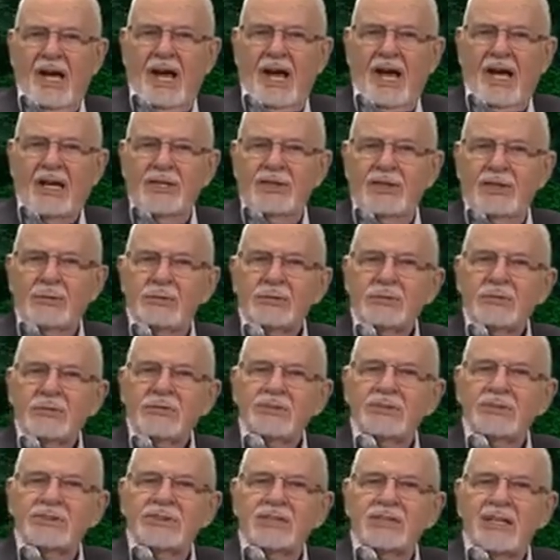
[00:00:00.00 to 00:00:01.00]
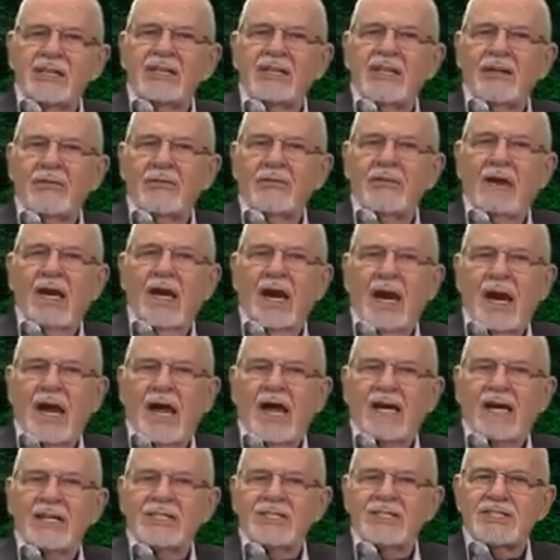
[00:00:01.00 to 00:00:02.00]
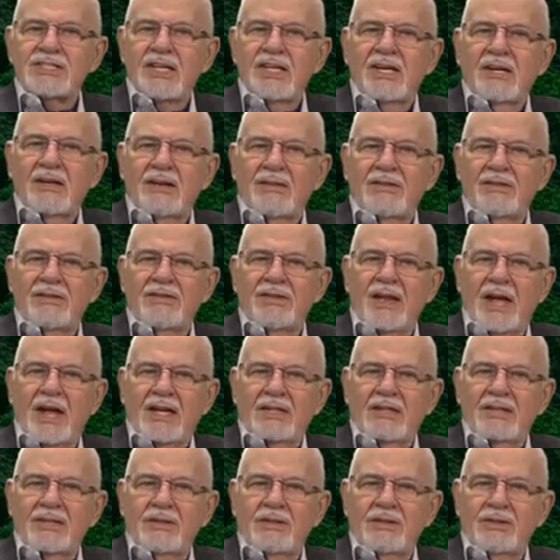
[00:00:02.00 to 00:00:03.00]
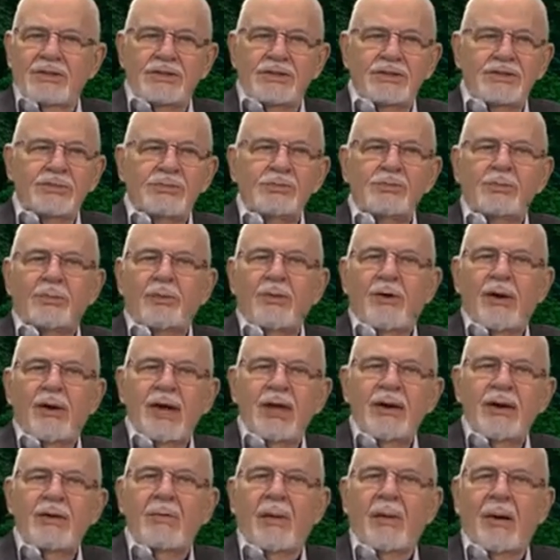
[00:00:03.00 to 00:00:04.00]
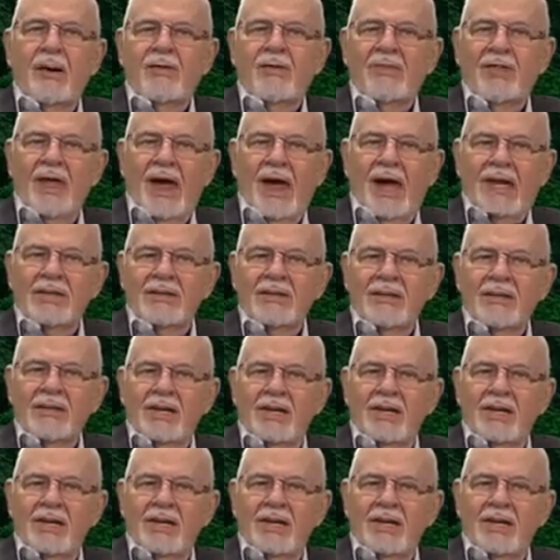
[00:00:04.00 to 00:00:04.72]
And you suddenly realize that you prayed about that